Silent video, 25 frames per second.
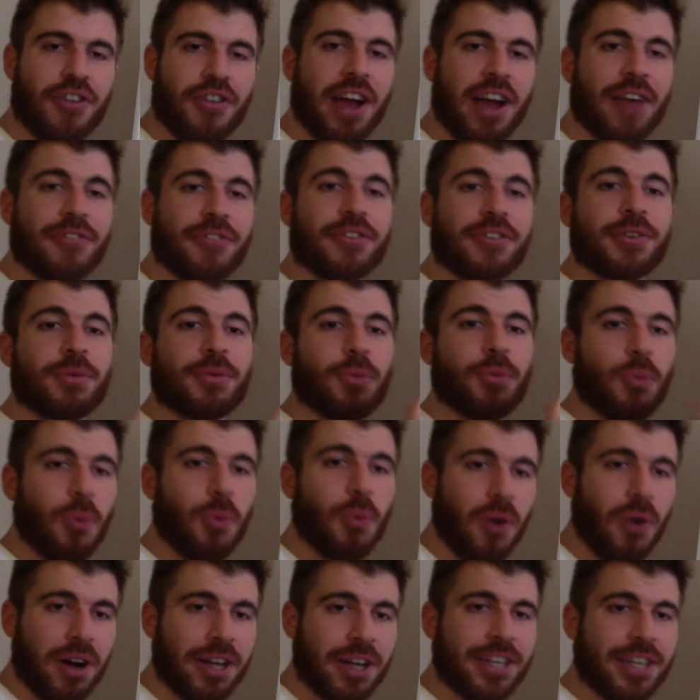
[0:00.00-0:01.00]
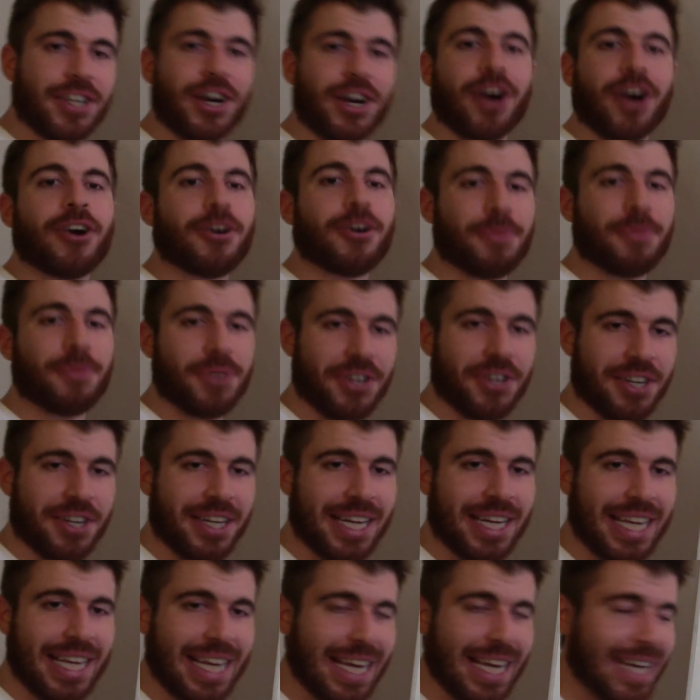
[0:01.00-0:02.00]
every one carb you're
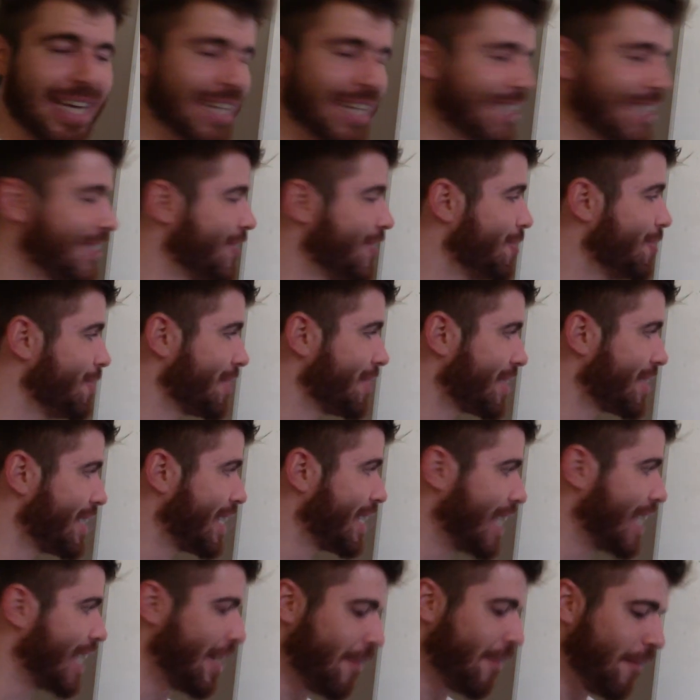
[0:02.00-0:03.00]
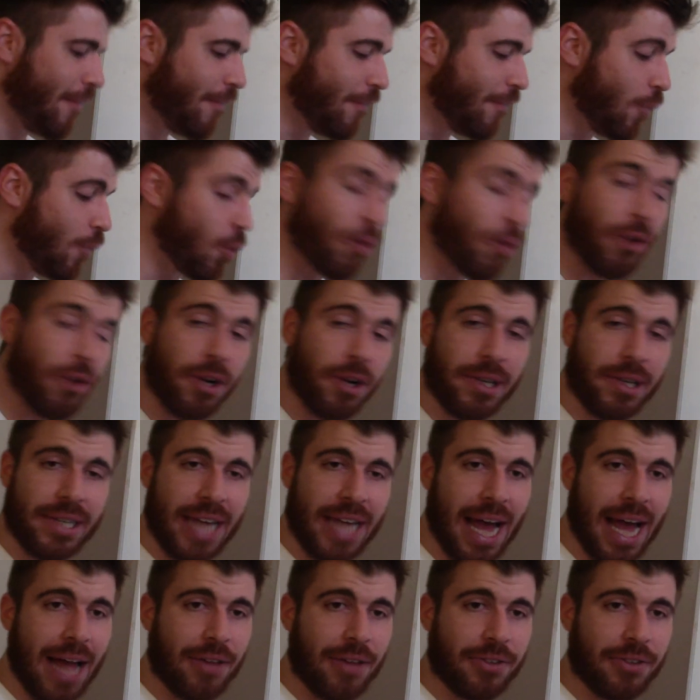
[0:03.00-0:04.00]
going to get, excuse me, you're going to get four
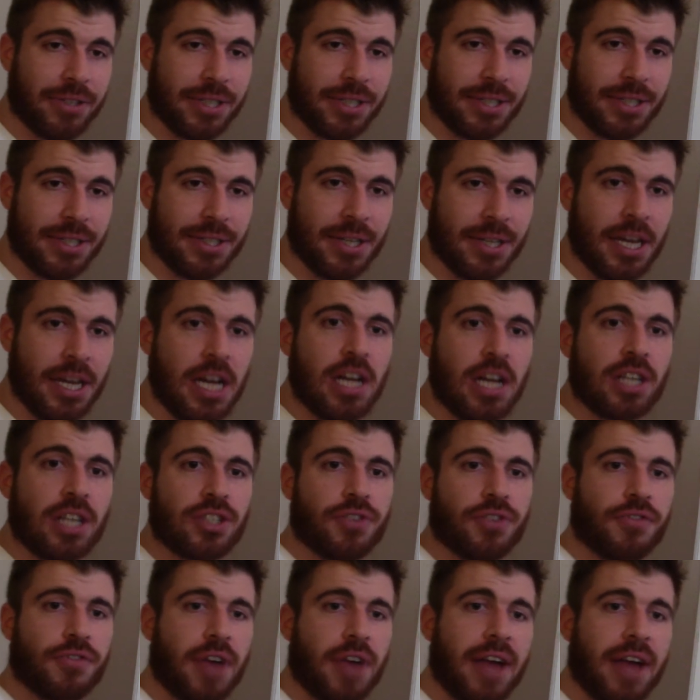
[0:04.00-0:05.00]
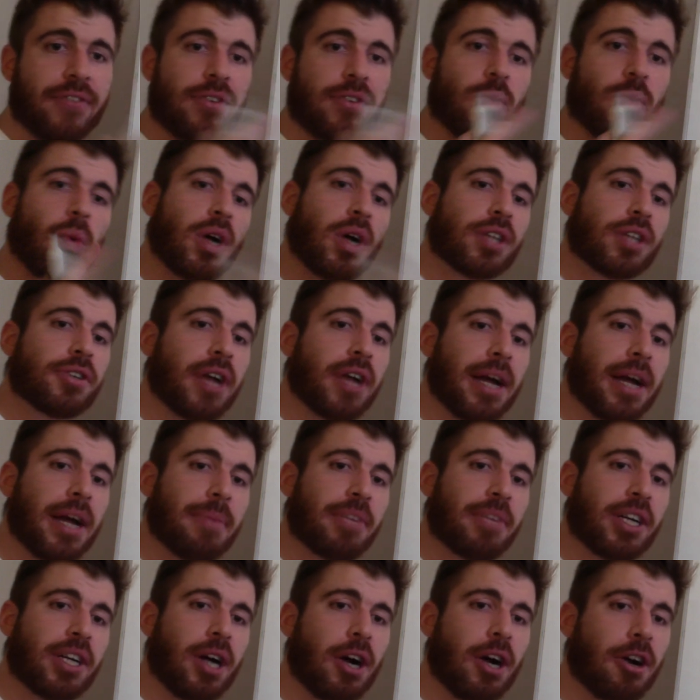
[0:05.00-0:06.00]
calories. So for every one
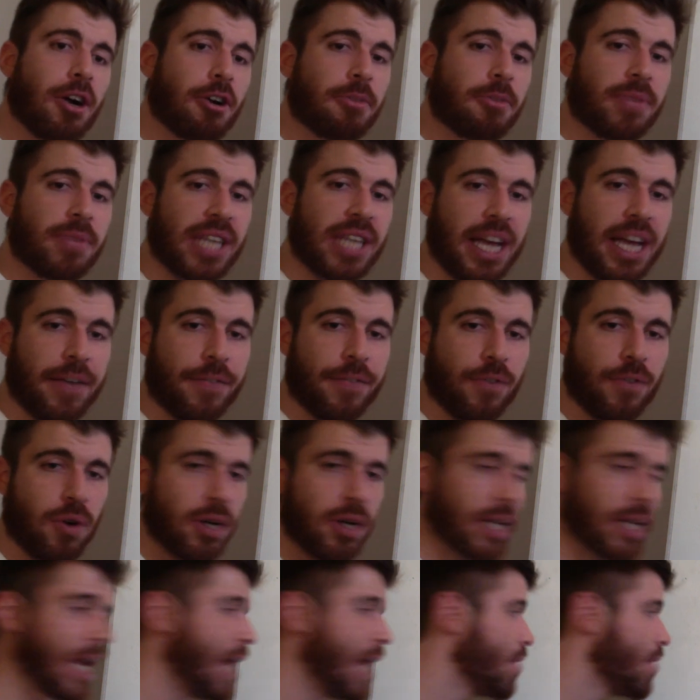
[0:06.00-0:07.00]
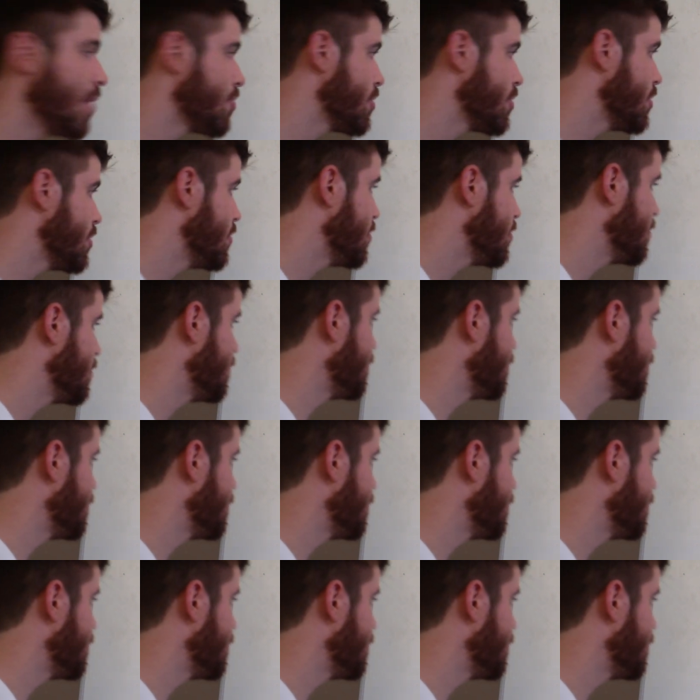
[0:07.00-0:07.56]
gram of carb, you get four calories.